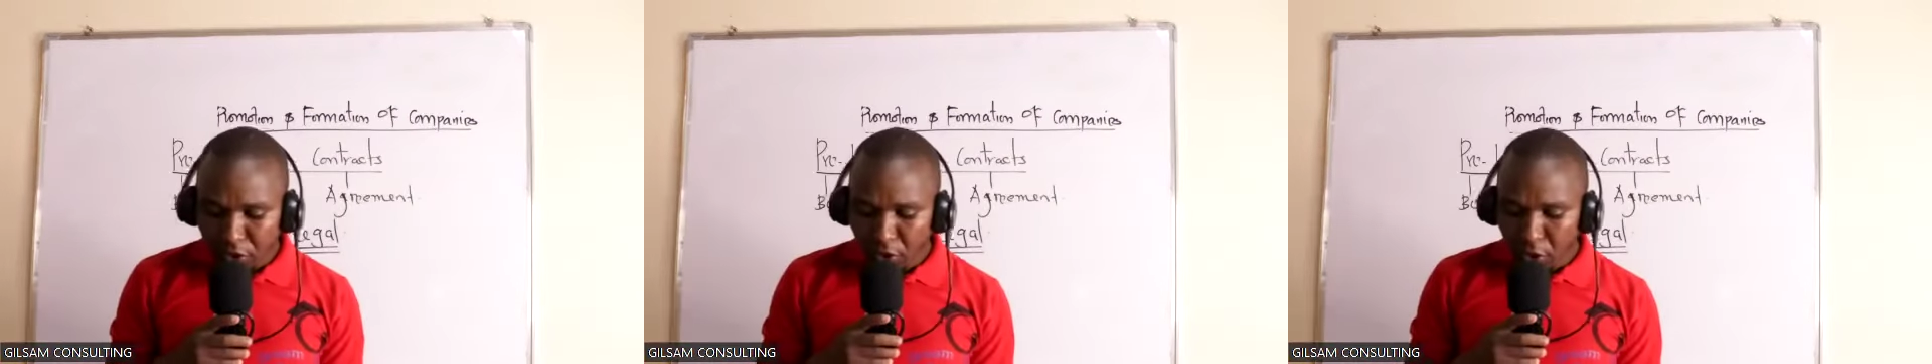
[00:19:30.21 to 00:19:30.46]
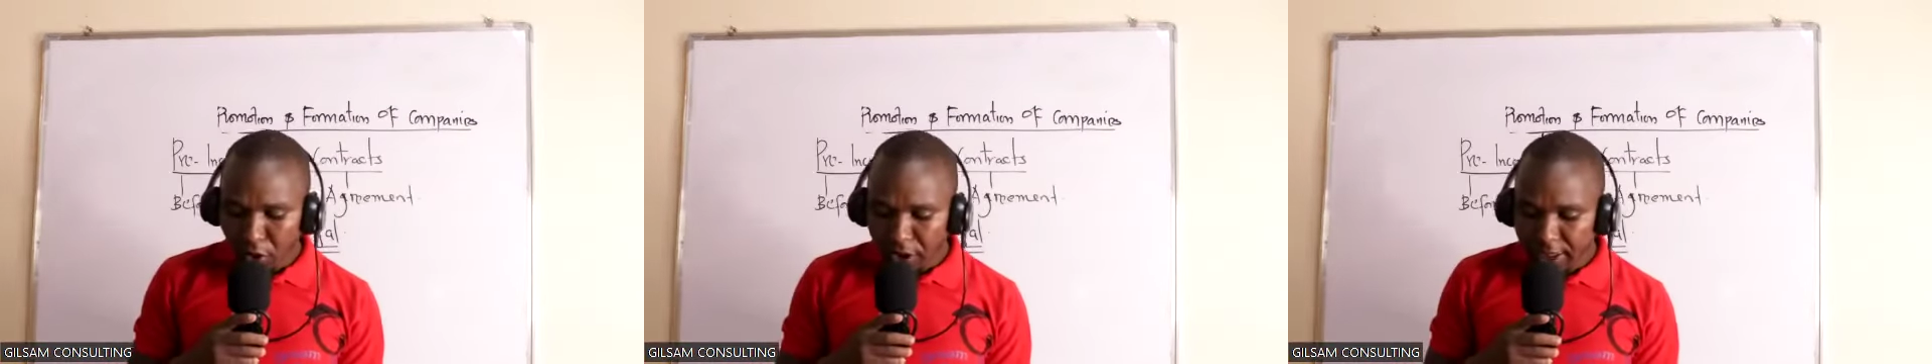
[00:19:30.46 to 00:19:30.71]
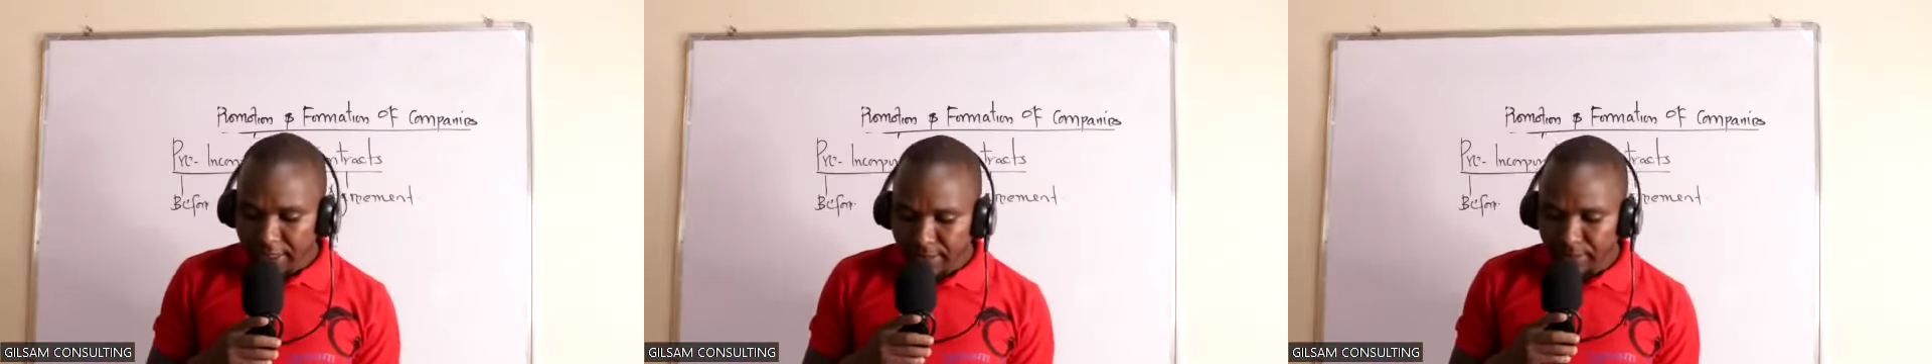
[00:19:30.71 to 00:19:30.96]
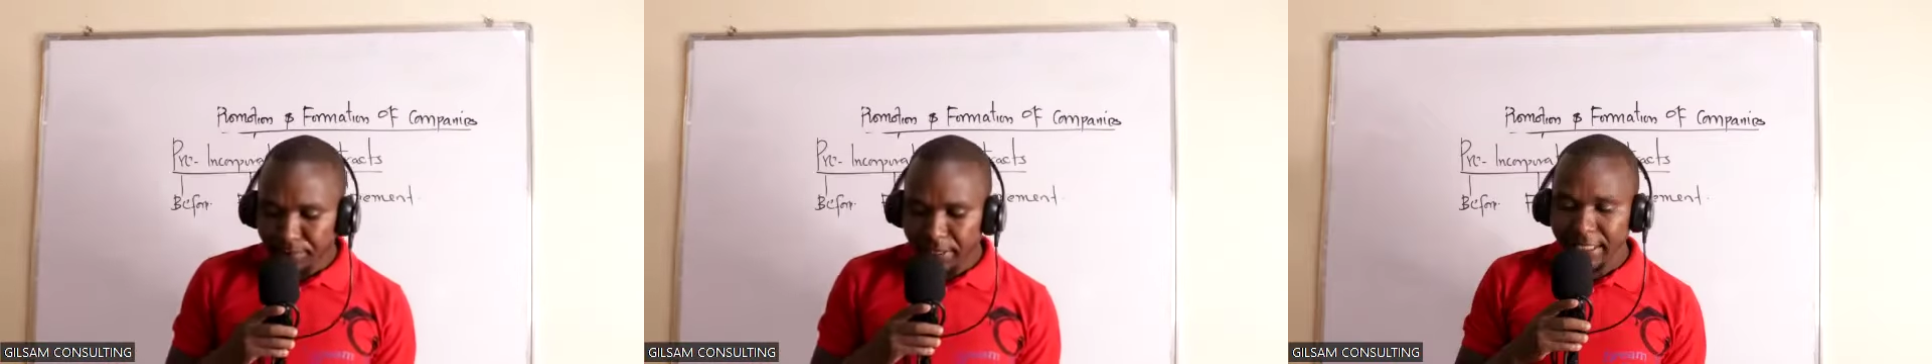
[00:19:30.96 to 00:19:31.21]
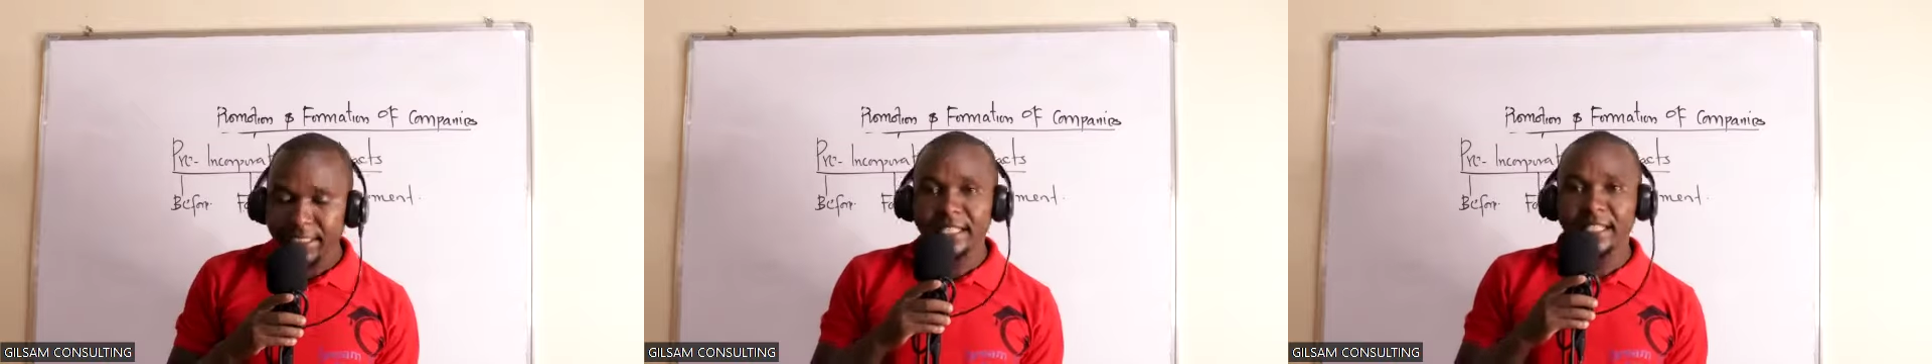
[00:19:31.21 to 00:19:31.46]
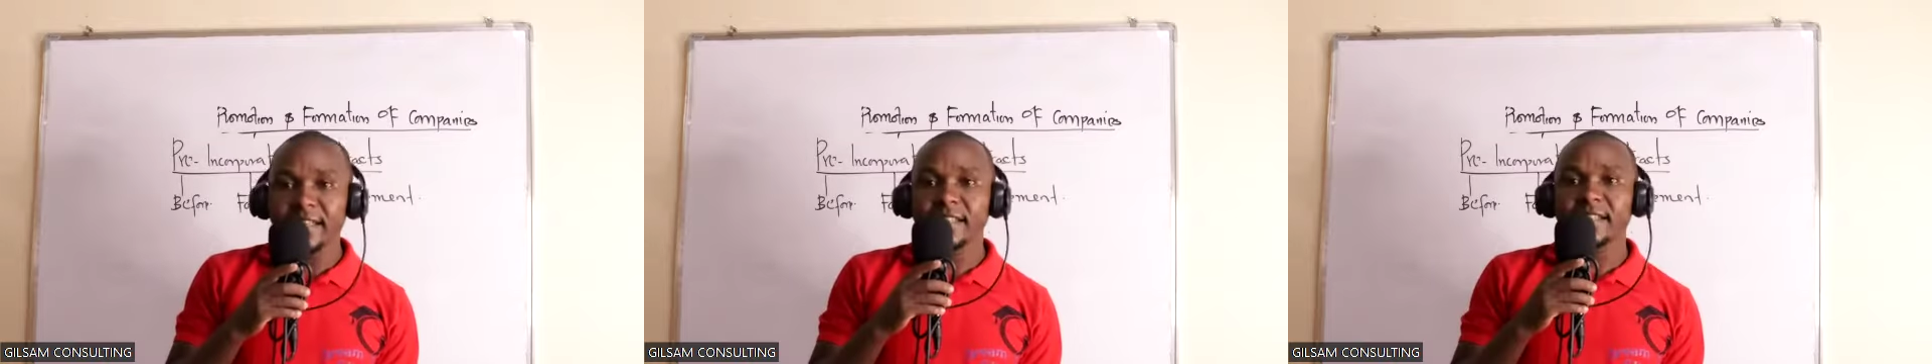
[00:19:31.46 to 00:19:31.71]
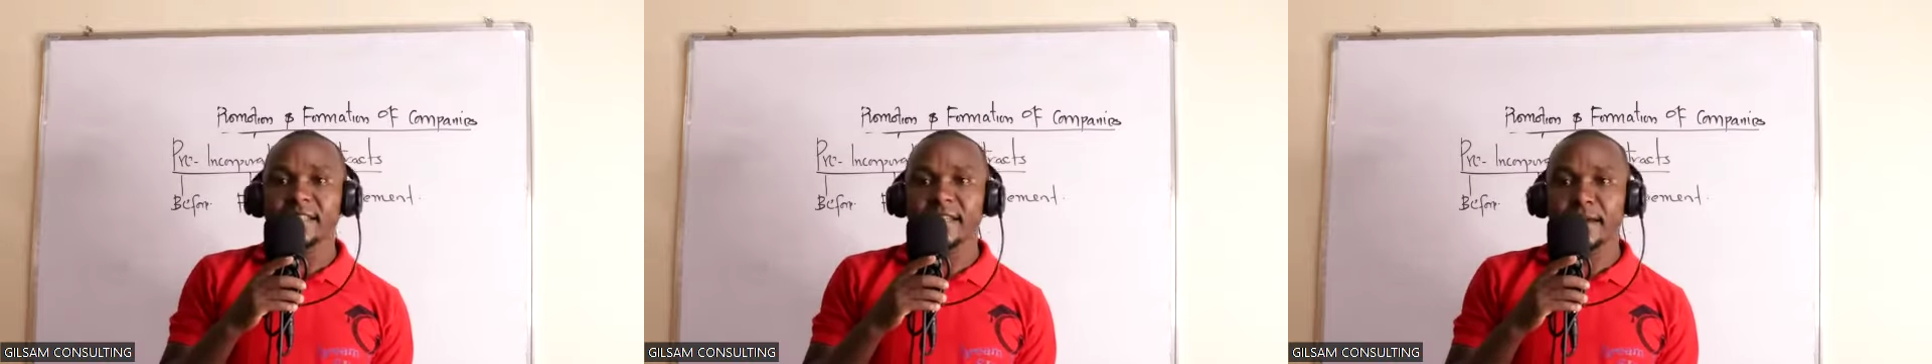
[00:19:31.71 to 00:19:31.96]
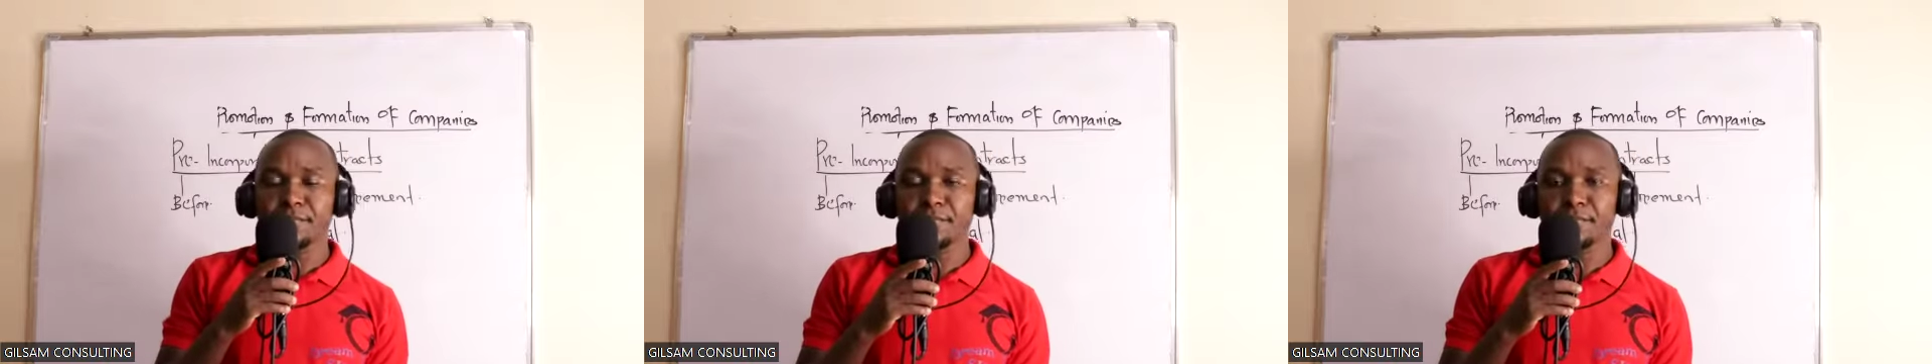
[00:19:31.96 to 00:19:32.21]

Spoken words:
contract made in its name.